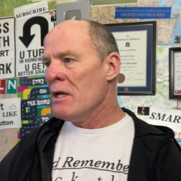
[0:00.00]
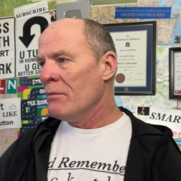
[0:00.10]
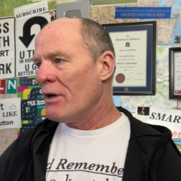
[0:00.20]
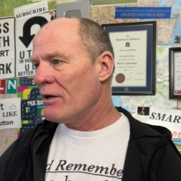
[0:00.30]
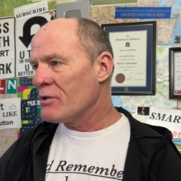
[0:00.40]

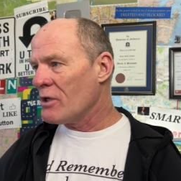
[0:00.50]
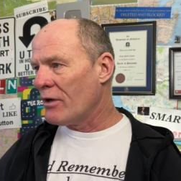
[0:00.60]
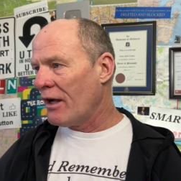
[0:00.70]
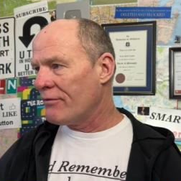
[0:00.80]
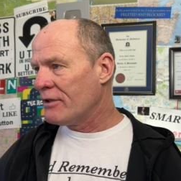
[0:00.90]
Marizone,
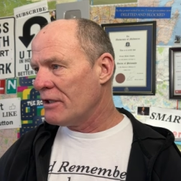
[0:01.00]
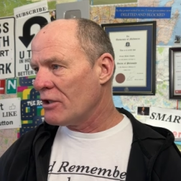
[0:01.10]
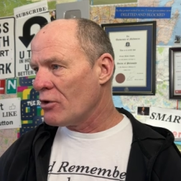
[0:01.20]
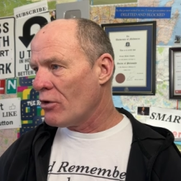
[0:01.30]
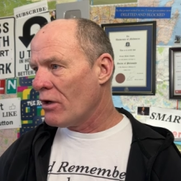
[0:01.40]
I often
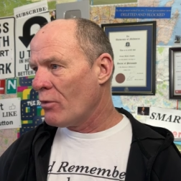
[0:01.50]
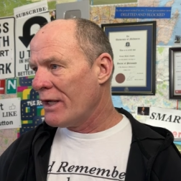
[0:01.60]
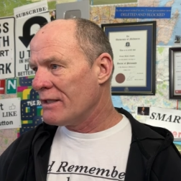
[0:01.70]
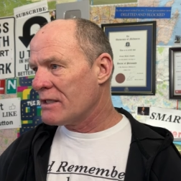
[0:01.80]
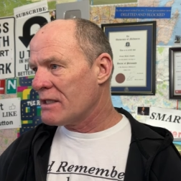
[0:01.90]
ignore
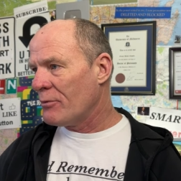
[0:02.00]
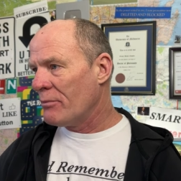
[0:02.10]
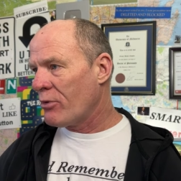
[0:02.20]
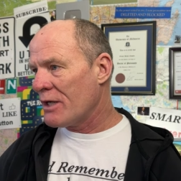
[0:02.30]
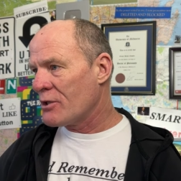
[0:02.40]
when someone
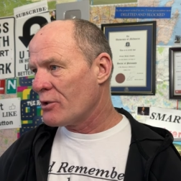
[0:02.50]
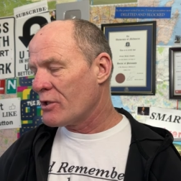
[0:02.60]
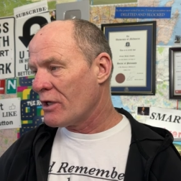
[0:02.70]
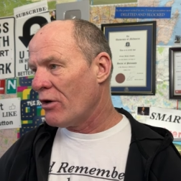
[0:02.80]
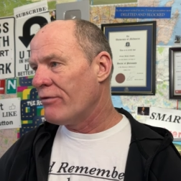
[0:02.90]
pressures
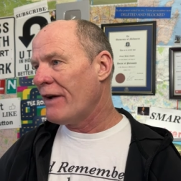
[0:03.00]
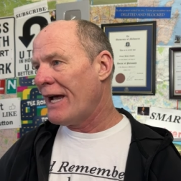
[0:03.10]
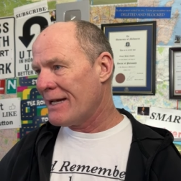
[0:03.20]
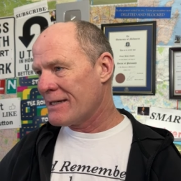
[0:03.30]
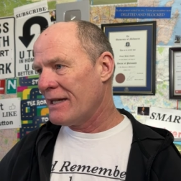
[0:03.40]
to go
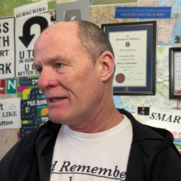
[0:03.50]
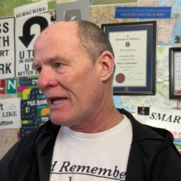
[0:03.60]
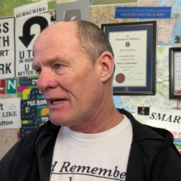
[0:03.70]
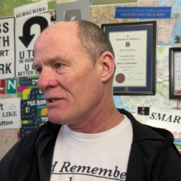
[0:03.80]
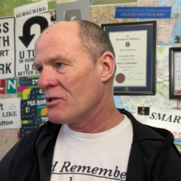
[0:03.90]
fast, and
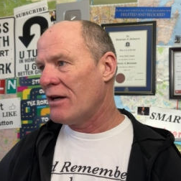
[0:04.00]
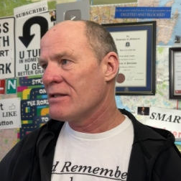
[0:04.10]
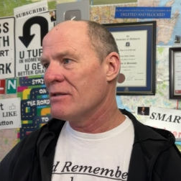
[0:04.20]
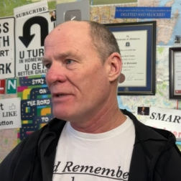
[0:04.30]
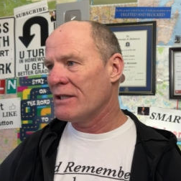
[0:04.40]
that is
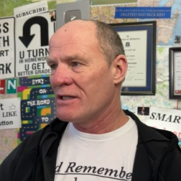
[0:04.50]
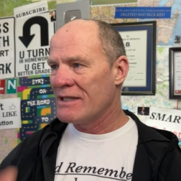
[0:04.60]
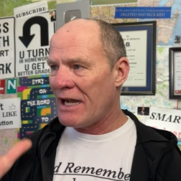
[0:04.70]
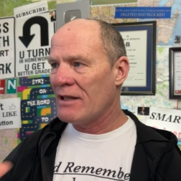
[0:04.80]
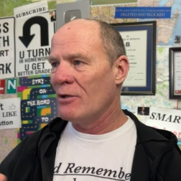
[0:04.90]
awesome. That's
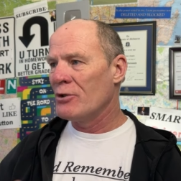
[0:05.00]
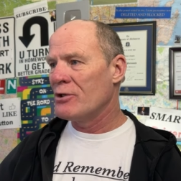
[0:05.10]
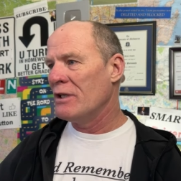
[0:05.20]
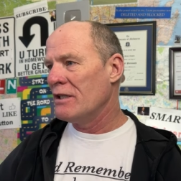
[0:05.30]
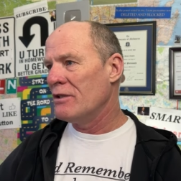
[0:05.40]
exactly what
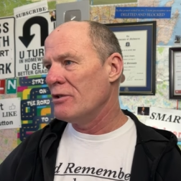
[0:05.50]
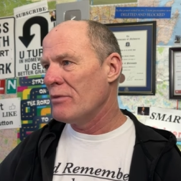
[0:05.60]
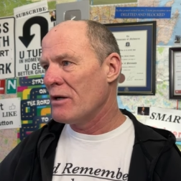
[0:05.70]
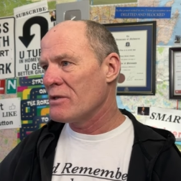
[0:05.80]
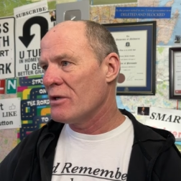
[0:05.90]
you need to do,
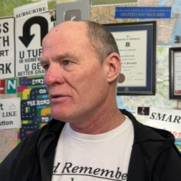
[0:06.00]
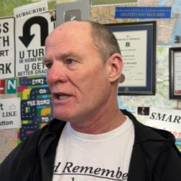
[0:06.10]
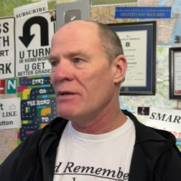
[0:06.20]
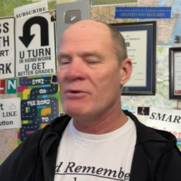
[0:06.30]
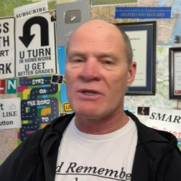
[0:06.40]
Marizone, to
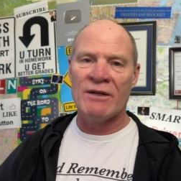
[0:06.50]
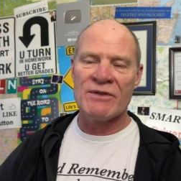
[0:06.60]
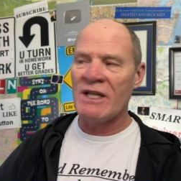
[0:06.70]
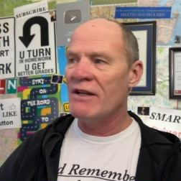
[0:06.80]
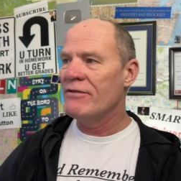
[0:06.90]
keep yourself
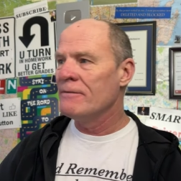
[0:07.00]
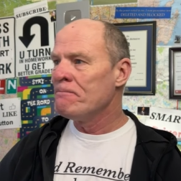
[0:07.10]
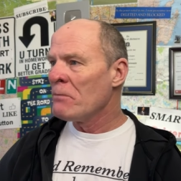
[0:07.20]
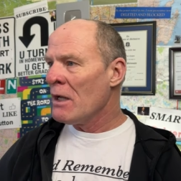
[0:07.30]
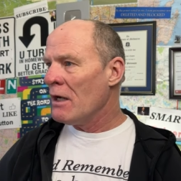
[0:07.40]
safe.
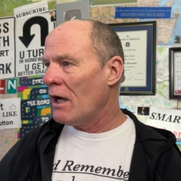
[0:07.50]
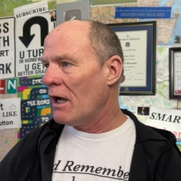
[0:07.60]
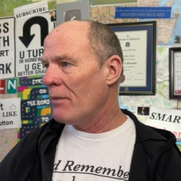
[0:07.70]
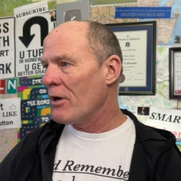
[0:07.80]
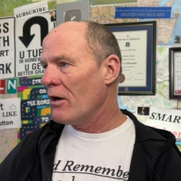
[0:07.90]

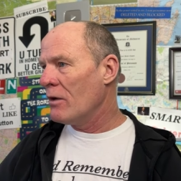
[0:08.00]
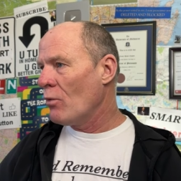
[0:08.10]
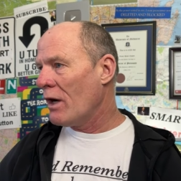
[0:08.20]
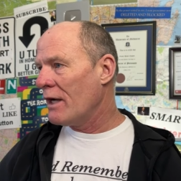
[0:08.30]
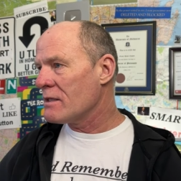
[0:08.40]
Uh, Marion,
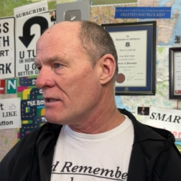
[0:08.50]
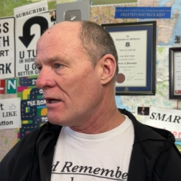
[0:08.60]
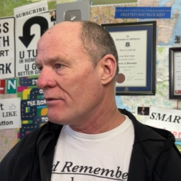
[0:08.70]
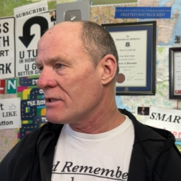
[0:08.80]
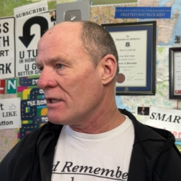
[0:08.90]
why is the
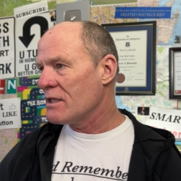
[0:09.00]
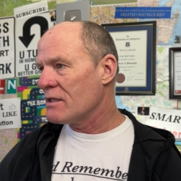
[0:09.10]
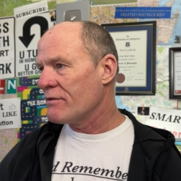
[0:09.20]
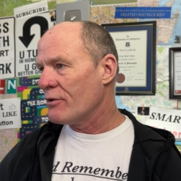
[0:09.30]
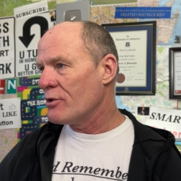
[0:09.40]
novice
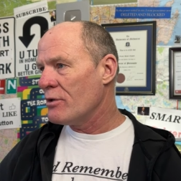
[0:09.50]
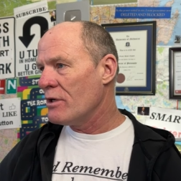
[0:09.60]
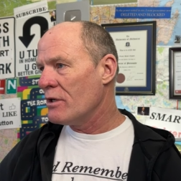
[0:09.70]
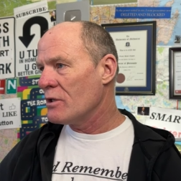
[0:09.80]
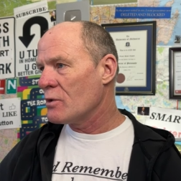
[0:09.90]
license for two
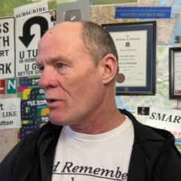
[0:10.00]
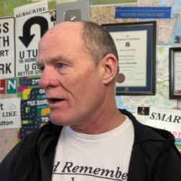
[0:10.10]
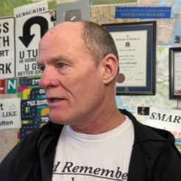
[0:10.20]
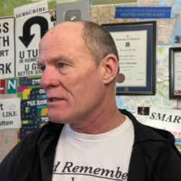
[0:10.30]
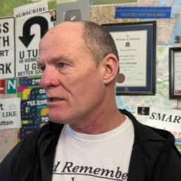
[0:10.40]
years,
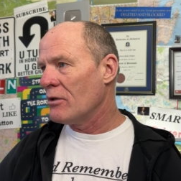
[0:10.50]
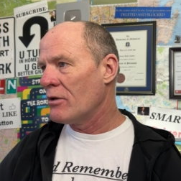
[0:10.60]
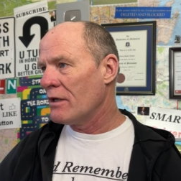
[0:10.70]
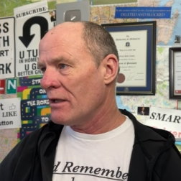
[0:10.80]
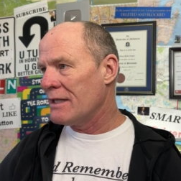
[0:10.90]
whereas the
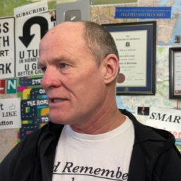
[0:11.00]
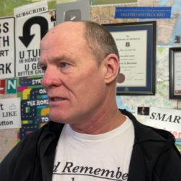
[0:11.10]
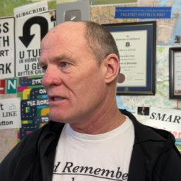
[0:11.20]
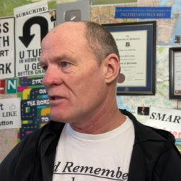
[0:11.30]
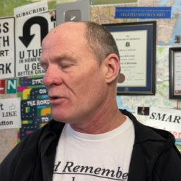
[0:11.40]
learning
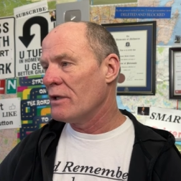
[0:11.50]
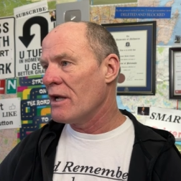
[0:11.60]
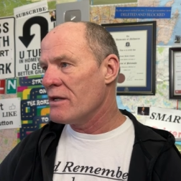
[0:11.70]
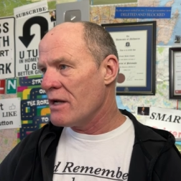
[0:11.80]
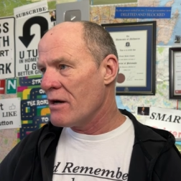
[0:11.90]
license is only a
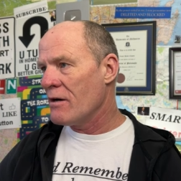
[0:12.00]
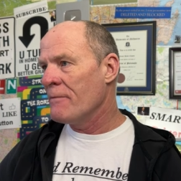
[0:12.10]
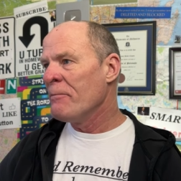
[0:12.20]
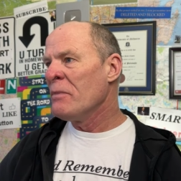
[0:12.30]
year?